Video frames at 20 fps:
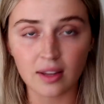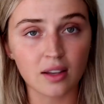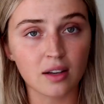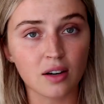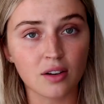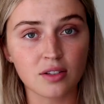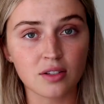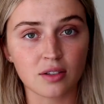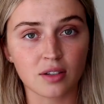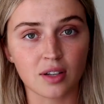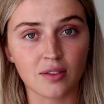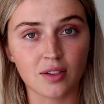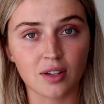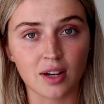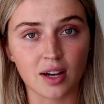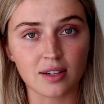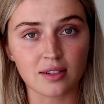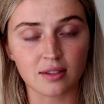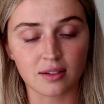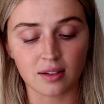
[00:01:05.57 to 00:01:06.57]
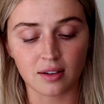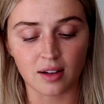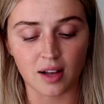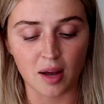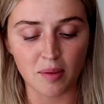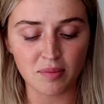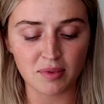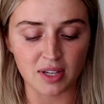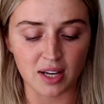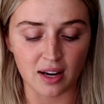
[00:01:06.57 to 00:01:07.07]
and then also give you guys a little
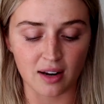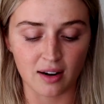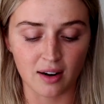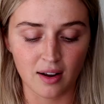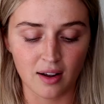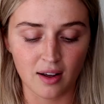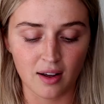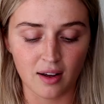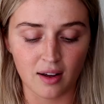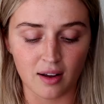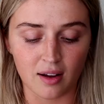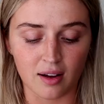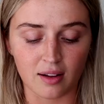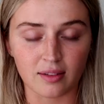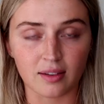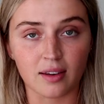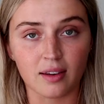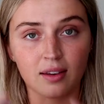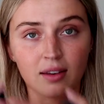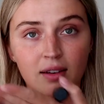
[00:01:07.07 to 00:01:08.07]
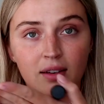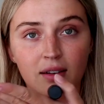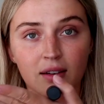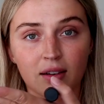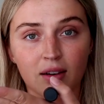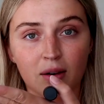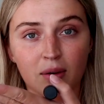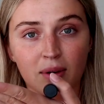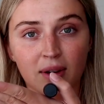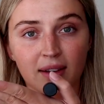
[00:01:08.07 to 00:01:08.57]
update on the
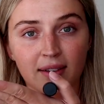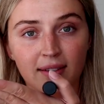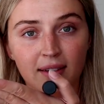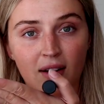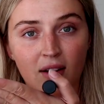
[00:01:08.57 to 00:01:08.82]
goings